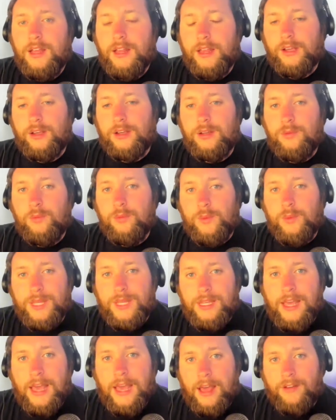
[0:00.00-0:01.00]
Like
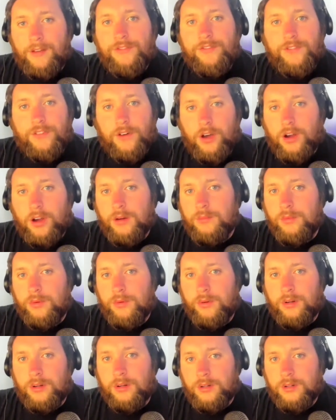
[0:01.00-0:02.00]
we have far
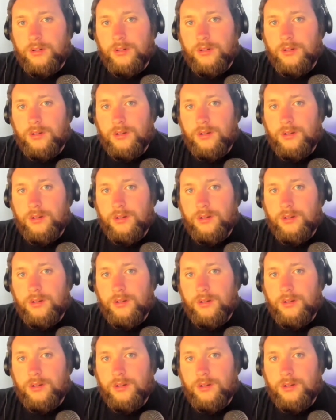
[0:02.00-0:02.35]
more